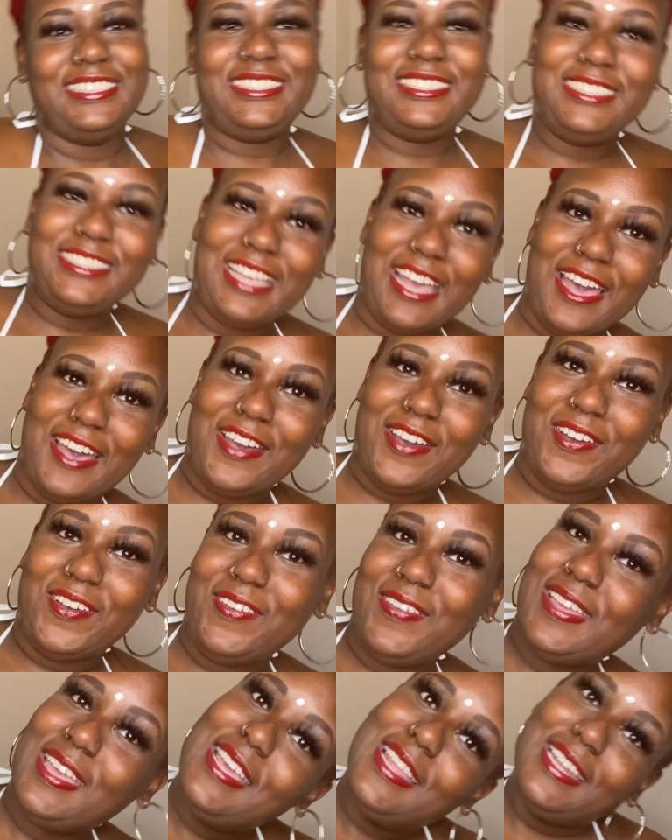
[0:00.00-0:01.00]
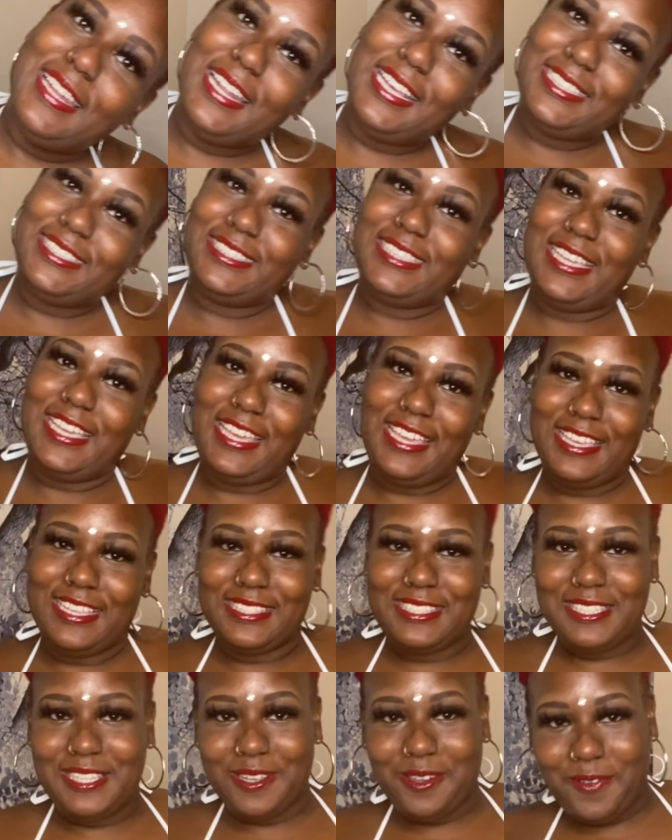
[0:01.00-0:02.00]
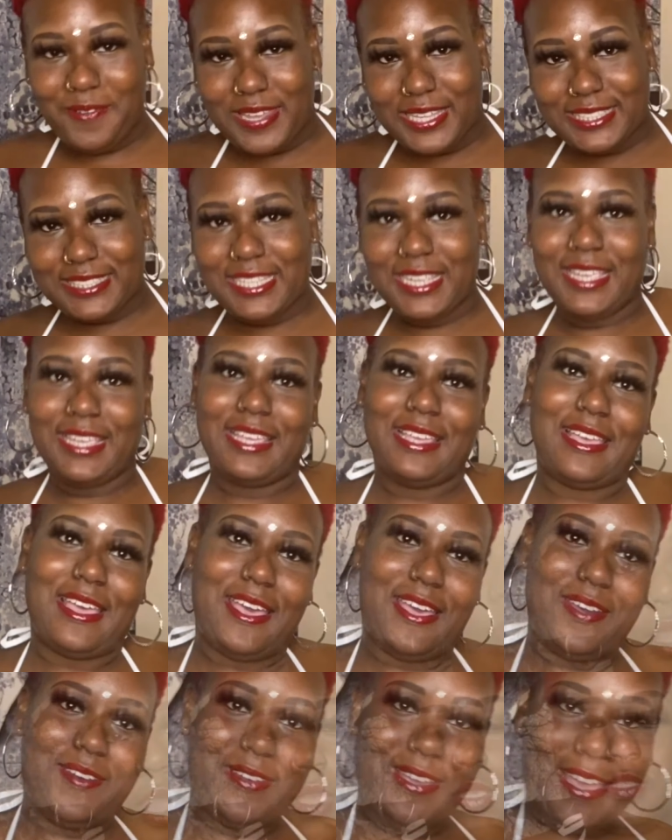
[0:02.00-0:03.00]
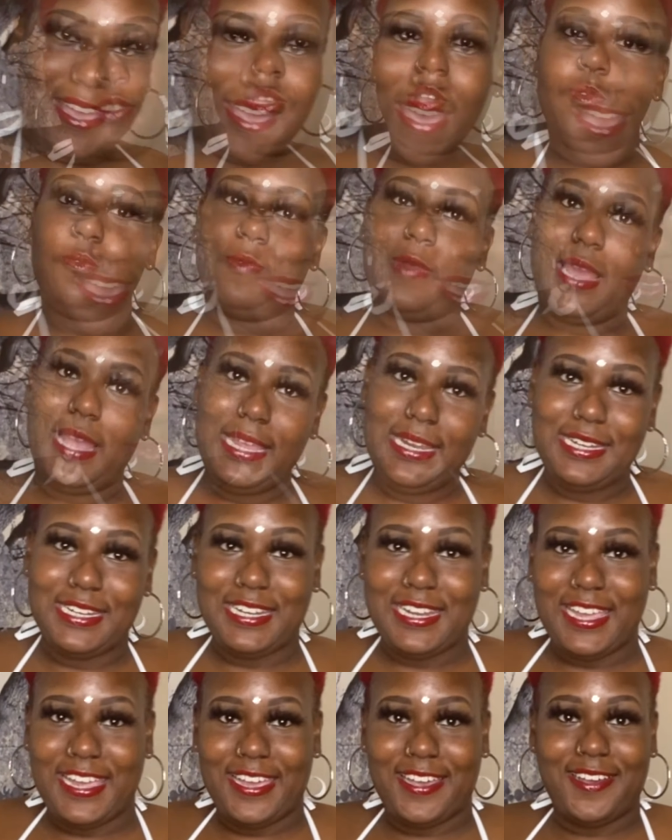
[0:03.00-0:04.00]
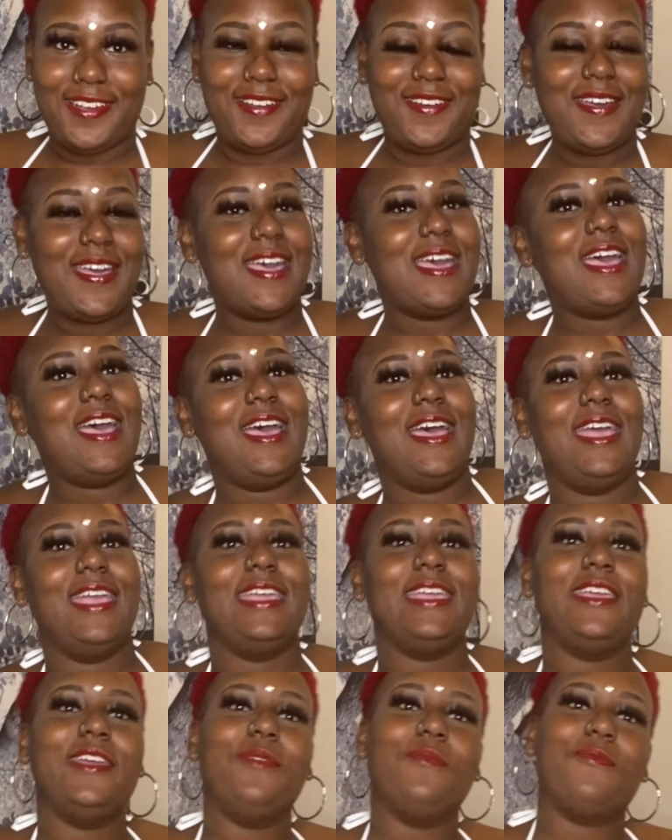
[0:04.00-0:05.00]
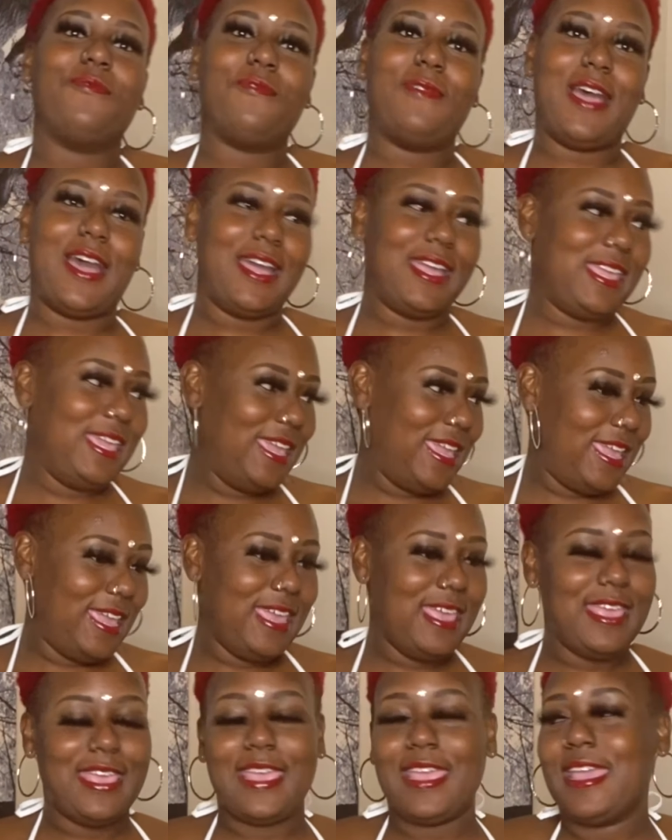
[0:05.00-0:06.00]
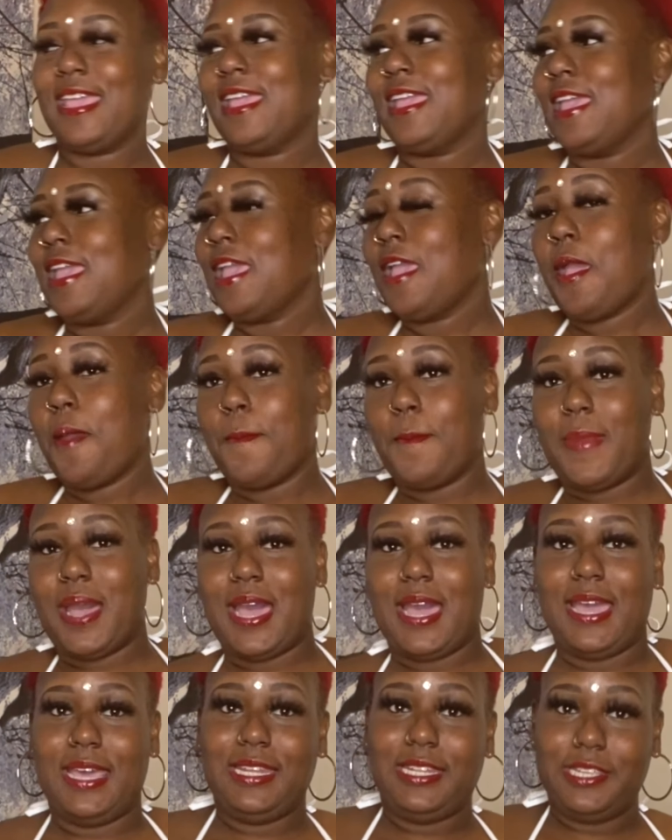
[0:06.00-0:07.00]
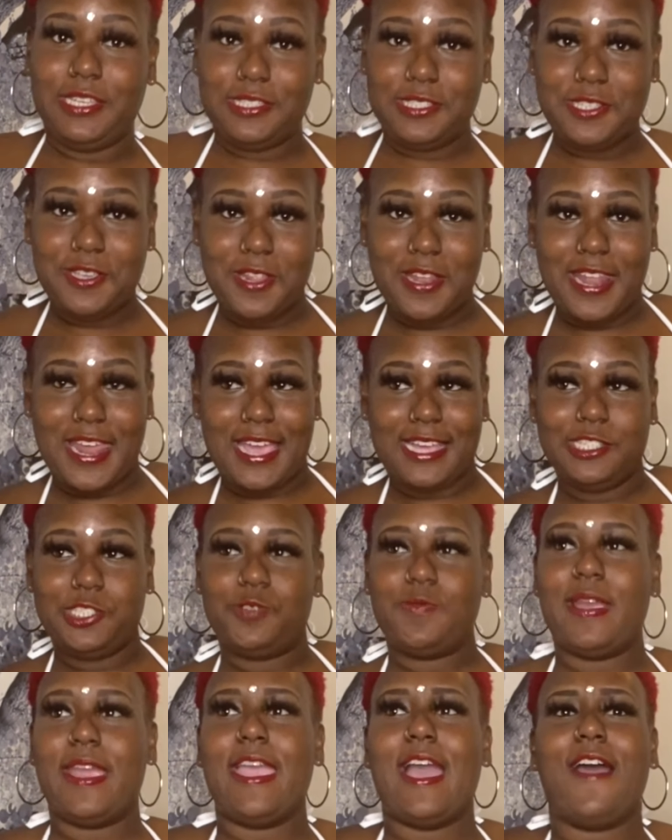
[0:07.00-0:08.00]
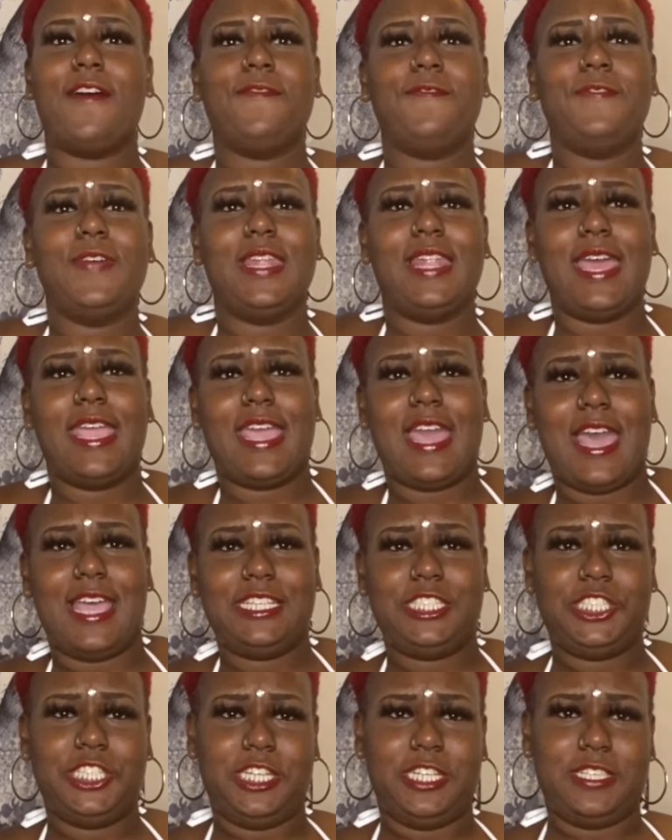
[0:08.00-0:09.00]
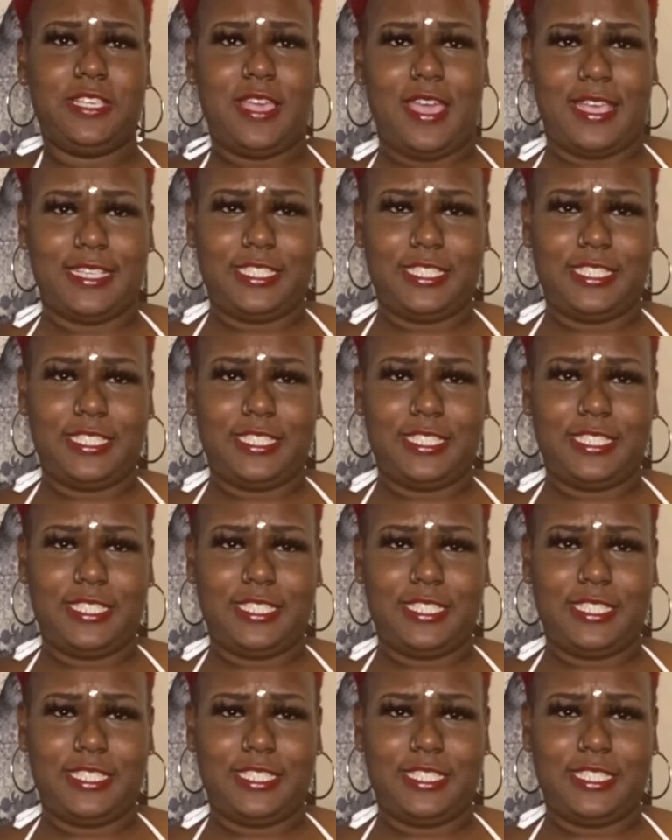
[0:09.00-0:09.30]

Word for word: so let's get into it, okay? So right now I am rocking my little lingerie. I feel like I should,